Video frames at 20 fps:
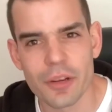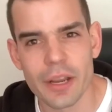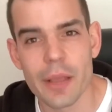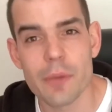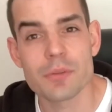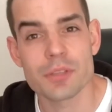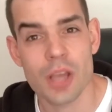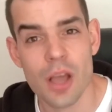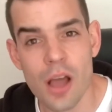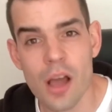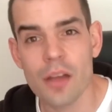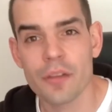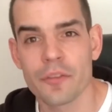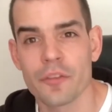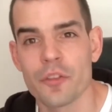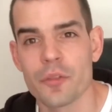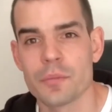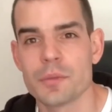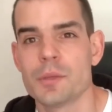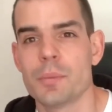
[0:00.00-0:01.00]
It was hard for
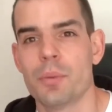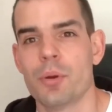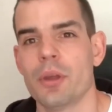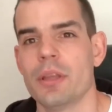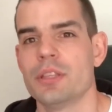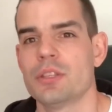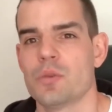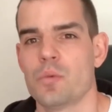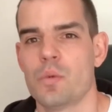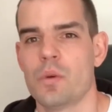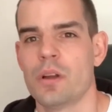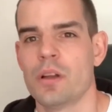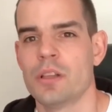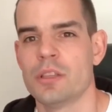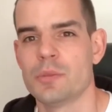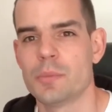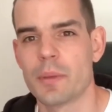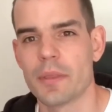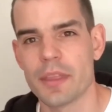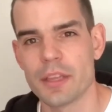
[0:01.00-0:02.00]
them to put into words,
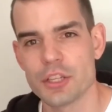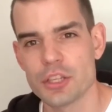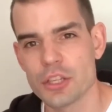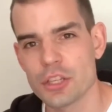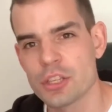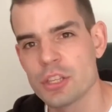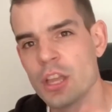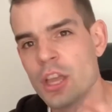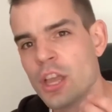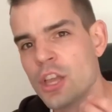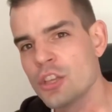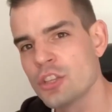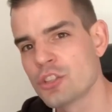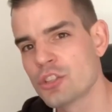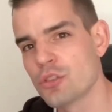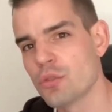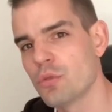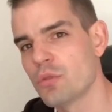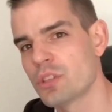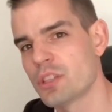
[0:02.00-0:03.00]
but they just
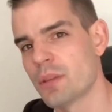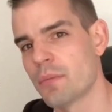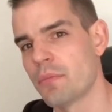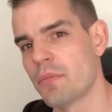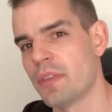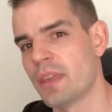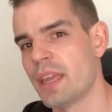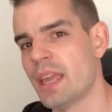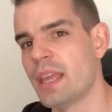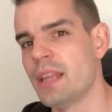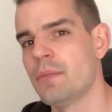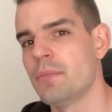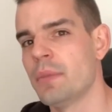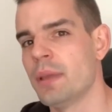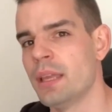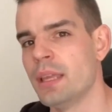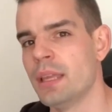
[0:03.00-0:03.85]
saw something in me